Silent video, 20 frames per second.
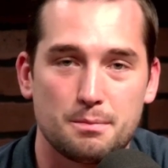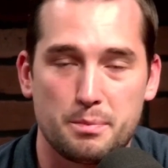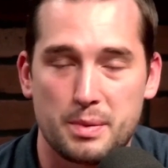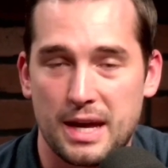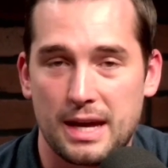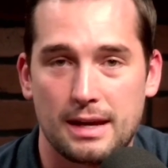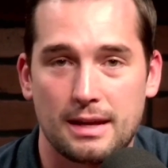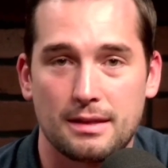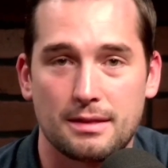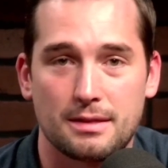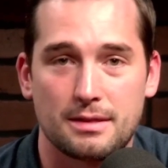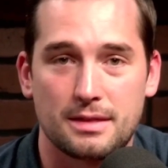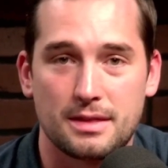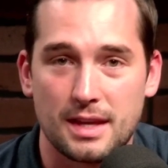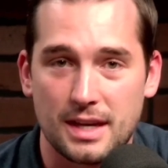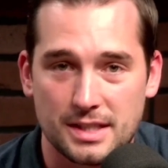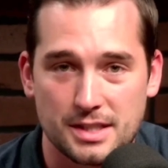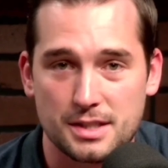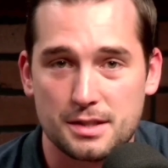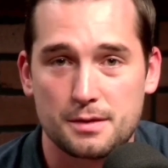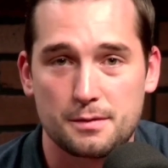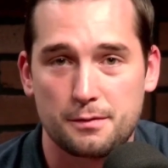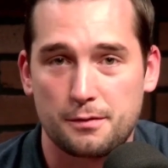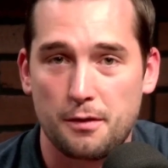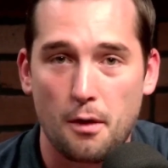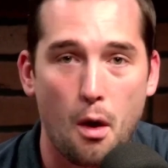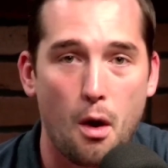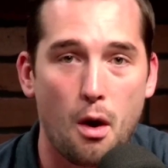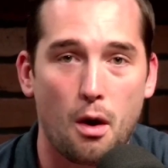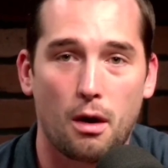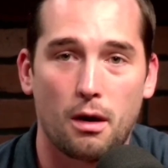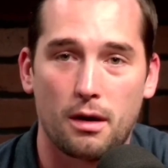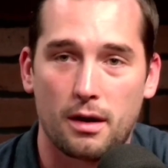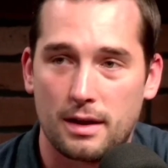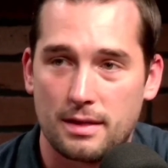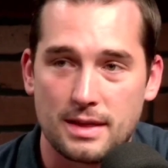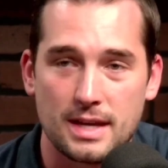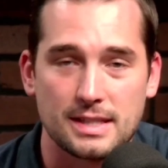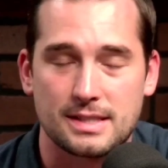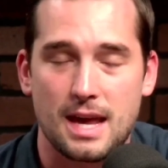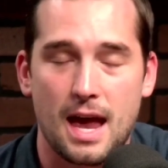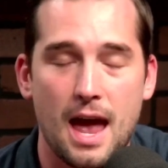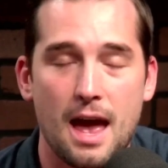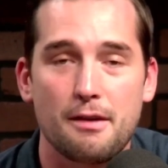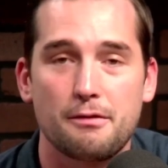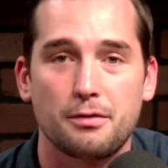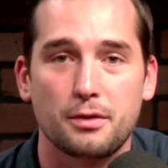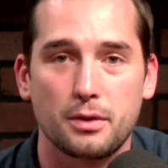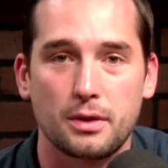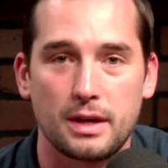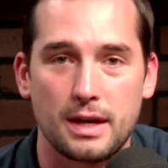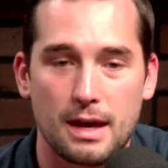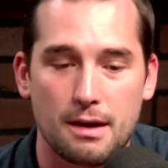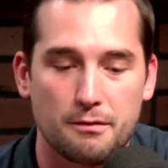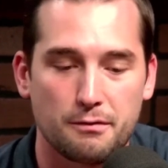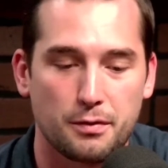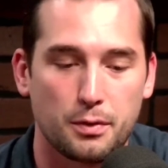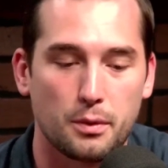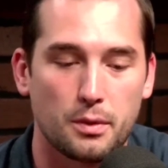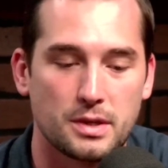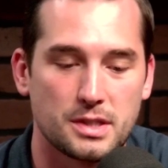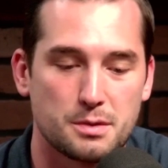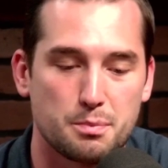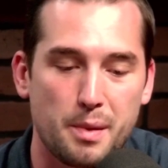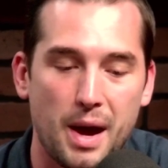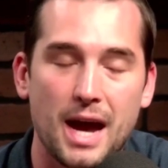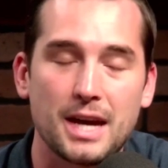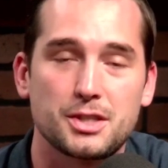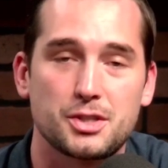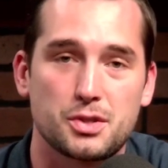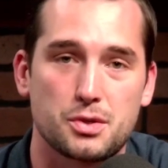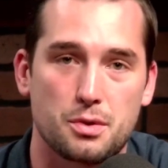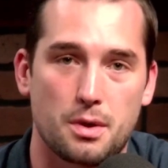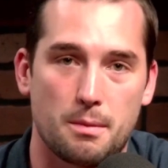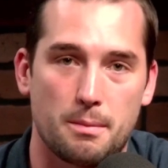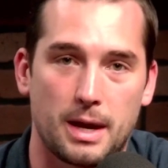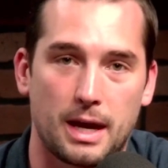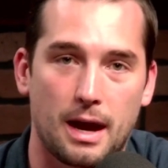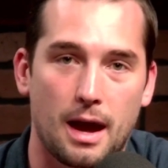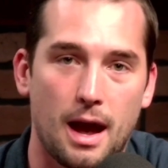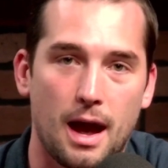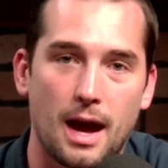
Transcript: being this far and this heavily influenced by streaming.